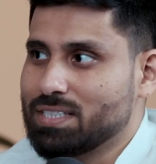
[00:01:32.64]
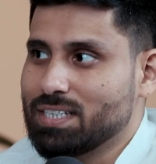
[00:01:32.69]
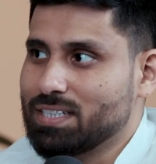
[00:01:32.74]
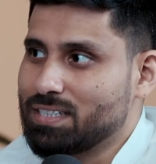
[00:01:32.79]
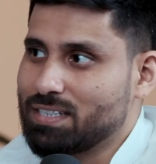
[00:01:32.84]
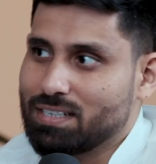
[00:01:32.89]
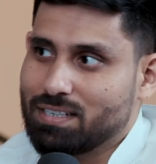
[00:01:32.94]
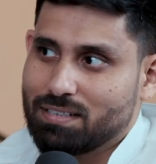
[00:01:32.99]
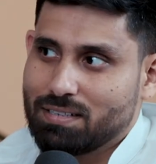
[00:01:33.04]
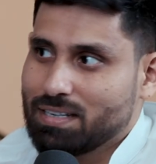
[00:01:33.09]

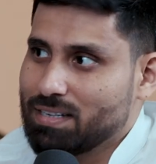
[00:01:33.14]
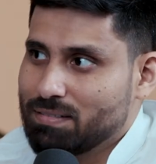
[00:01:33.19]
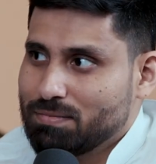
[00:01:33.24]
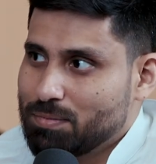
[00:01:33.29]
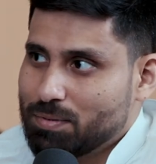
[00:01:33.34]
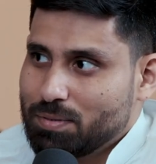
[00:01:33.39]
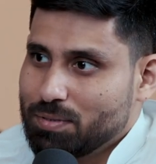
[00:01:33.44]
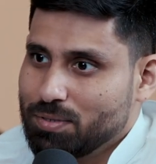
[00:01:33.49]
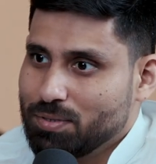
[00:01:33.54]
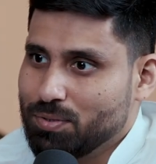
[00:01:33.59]
etc.
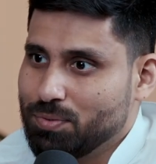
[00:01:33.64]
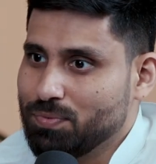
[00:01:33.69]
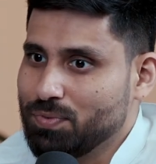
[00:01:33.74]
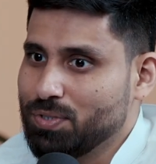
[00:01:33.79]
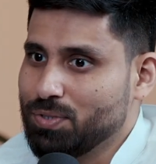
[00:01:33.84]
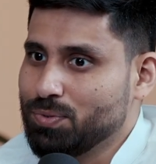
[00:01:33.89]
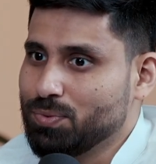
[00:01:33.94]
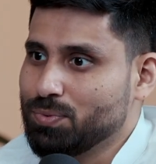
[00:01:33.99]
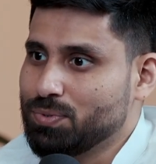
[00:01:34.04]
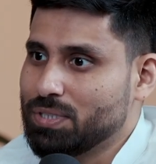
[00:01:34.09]

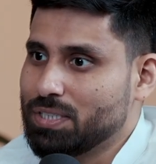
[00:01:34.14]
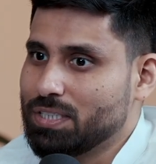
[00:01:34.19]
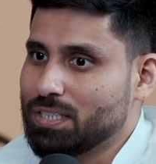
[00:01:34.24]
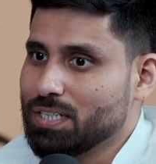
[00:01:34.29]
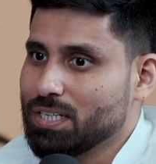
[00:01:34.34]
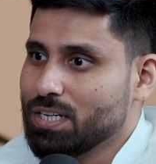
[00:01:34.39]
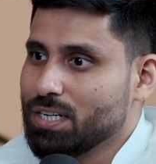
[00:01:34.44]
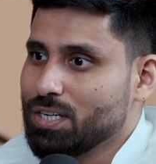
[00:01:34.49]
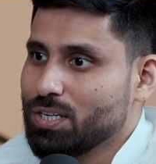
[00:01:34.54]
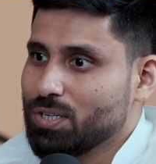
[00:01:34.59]
We use it.
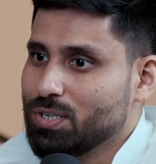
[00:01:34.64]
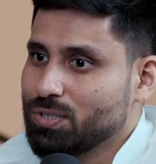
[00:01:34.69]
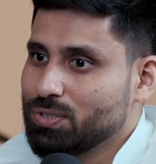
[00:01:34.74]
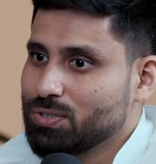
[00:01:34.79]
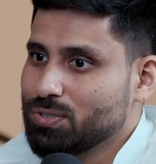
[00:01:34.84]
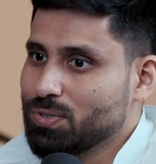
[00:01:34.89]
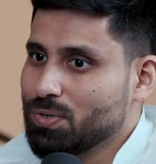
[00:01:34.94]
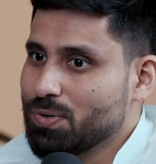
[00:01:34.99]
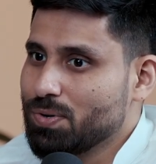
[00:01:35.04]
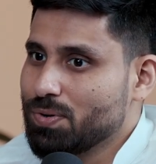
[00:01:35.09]

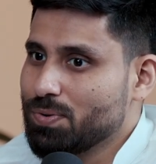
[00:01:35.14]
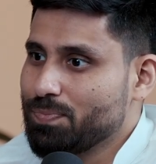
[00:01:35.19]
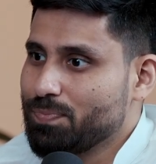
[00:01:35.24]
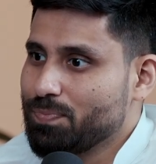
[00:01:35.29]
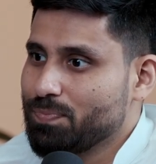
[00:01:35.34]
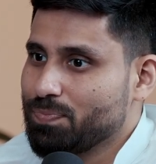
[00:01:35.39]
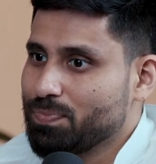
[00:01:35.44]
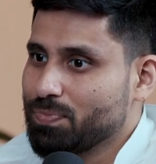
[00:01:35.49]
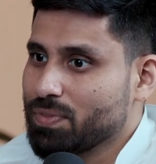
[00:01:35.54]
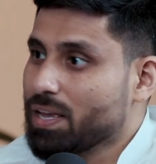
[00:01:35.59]
So
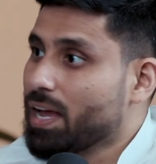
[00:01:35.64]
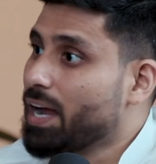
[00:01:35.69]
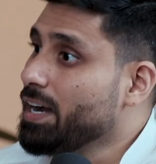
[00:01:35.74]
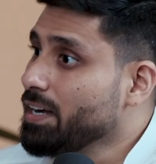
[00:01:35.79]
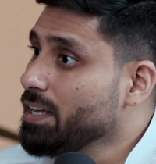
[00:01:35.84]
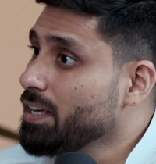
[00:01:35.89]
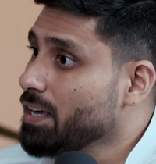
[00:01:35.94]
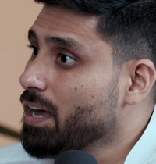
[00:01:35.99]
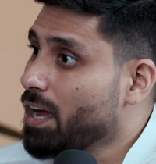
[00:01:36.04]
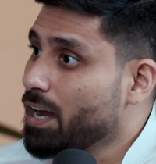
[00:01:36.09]

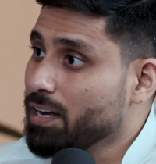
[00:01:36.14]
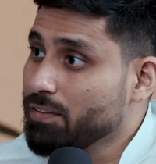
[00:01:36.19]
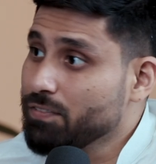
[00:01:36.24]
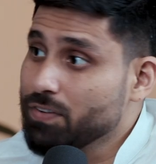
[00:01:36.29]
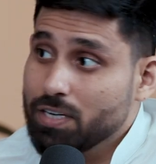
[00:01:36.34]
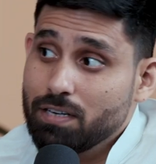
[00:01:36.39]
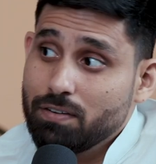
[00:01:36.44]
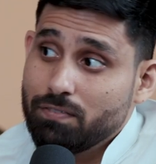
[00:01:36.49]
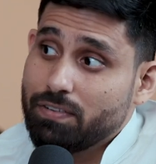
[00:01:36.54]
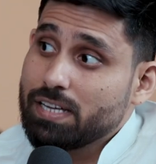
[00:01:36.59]
and
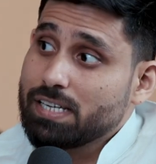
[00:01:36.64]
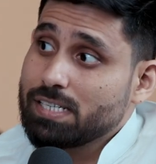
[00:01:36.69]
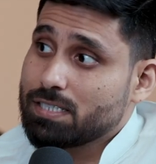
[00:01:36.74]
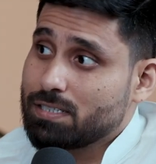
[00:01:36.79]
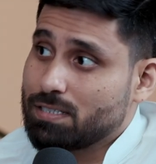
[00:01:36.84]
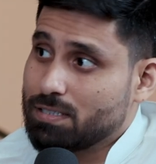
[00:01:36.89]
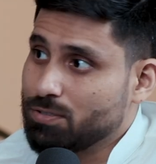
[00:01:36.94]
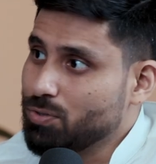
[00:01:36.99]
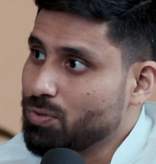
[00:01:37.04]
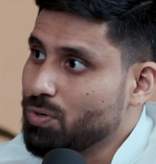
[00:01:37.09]
even in
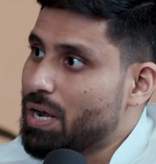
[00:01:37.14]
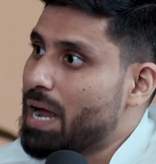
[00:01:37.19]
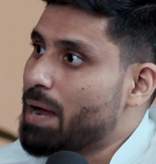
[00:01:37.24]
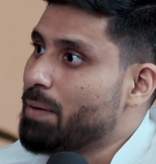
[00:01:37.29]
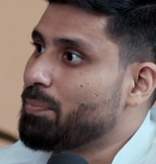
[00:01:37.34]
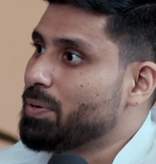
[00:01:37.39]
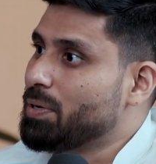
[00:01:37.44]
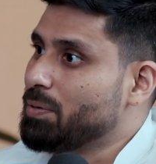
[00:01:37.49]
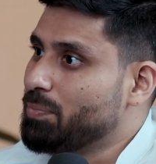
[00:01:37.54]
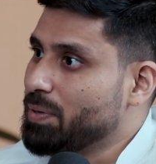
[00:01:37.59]
West,
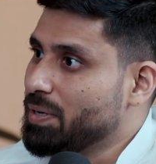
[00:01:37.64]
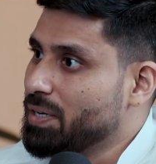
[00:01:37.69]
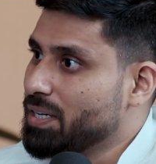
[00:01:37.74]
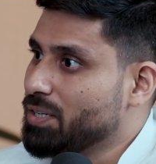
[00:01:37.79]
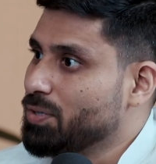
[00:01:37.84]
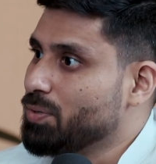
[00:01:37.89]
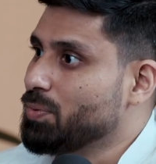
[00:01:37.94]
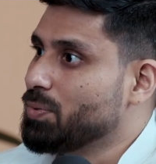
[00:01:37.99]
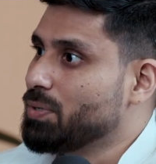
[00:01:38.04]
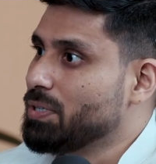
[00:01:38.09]
Apple
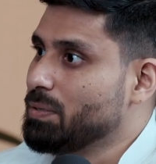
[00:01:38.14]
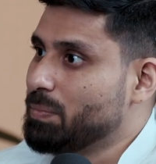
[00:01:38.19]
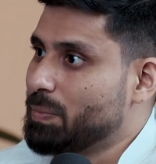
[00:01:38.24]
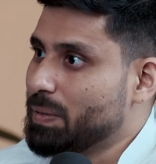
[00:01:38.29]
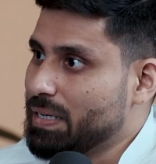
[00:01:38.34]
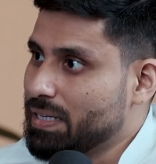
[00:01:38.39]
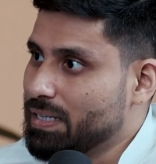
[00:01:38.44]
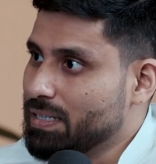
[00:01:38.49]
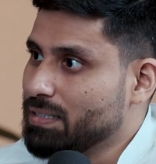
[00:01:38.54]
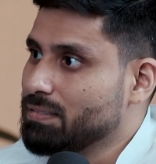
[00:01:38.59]
Pay, Google
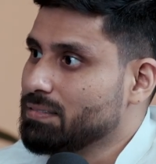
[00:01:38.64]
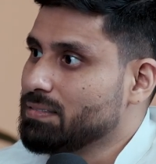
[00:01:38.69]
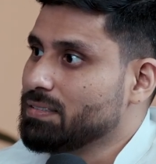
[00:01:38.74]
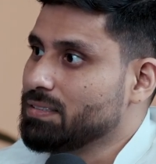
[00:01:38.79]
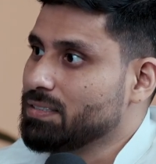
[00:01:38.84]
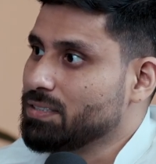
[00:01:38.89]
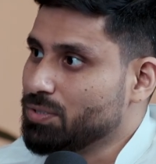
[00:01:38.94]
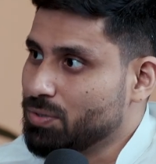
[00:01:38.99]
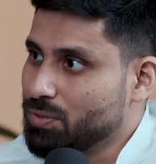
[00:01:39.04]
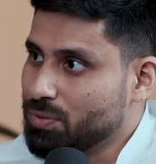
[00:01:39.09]
Pay,
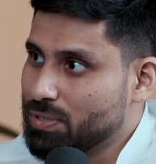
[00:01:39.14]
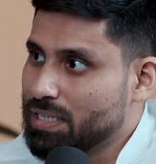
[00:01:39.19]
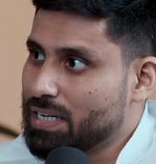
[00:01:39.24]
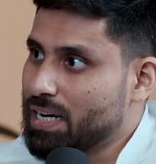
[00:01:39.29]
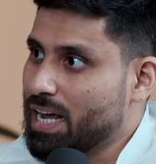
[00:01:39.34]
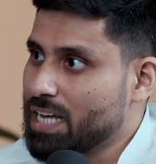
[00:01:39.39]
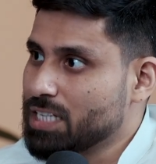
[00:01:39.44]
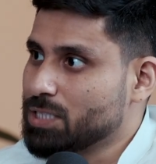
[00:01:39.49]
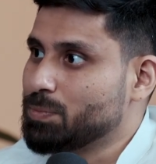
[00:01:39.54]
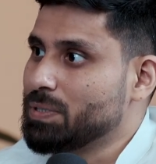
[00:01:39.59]

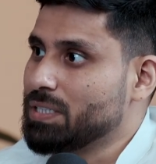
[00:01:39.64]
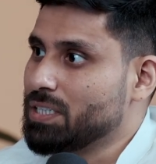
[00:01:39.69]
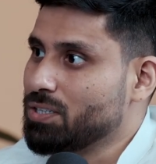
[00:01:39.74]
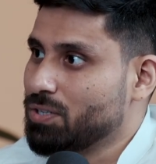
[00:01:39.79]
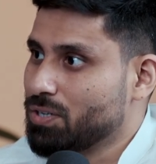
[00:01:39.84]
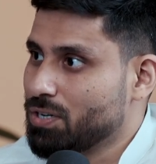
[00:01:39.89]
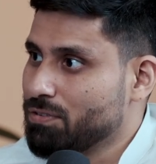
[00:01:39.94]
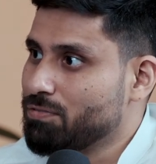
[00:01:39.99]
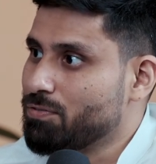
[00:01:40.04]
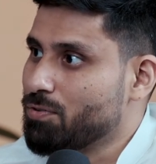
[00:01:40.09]
there has been a
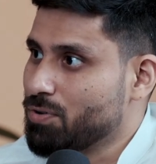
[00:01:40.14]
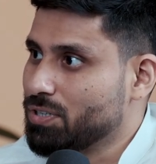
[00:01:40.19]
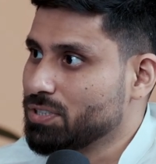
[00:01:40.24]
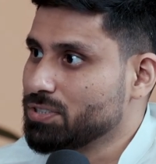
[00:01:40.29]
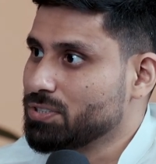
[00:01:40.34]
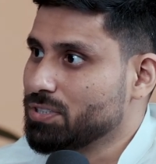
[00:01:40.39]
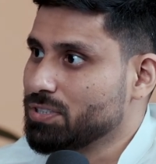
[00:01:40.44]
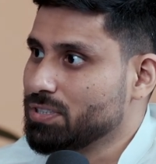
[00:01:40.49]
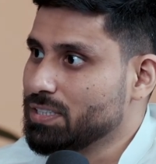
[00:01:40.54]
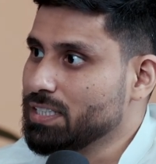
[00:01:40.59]
lot of
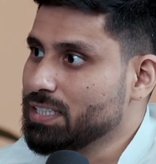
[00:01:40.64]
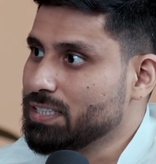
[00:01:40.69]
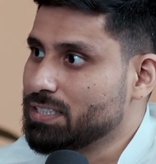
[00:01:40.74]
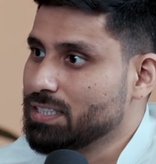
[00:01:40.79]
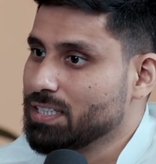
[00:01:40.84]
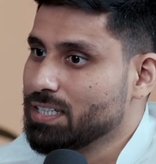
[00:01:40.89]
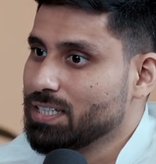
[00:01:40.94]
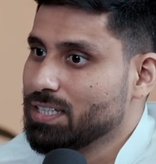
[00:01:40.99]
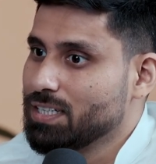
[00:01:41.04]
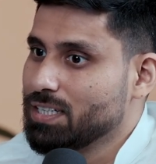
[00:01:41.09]
focus on
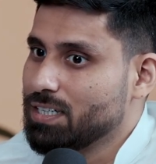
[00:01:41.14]
this.